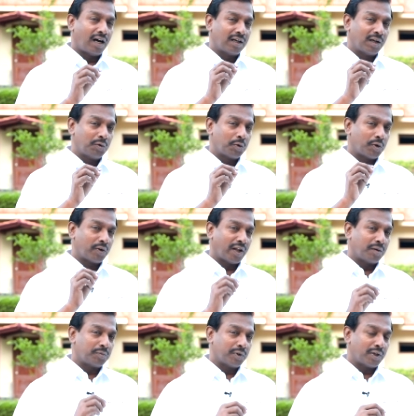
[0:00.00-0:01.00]
God is
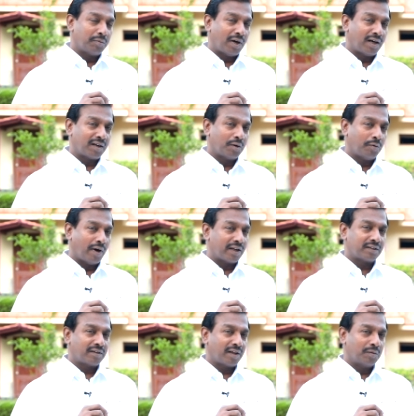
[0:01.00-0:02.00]
speaking to you today
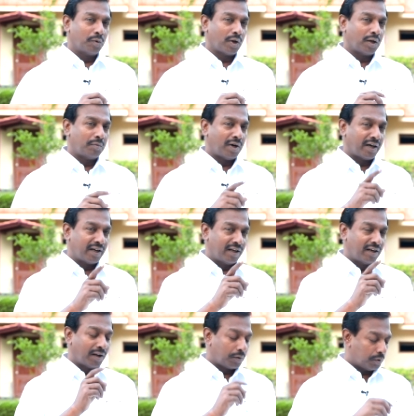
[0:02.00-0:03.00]
through His
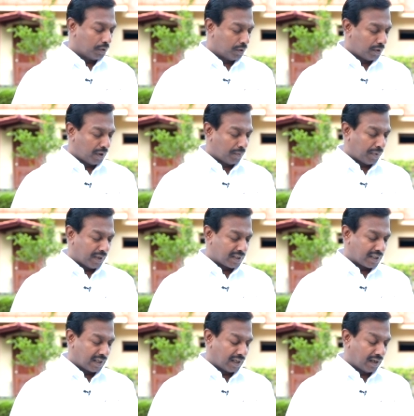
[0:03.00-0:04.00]
wonderful,
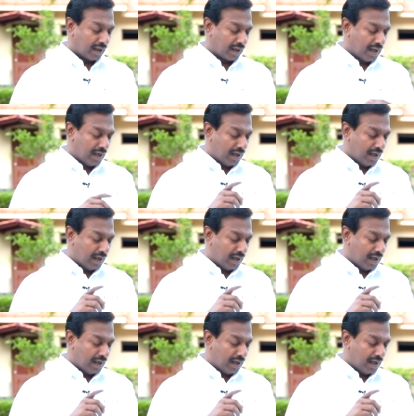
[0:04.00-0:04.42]
life-giving word.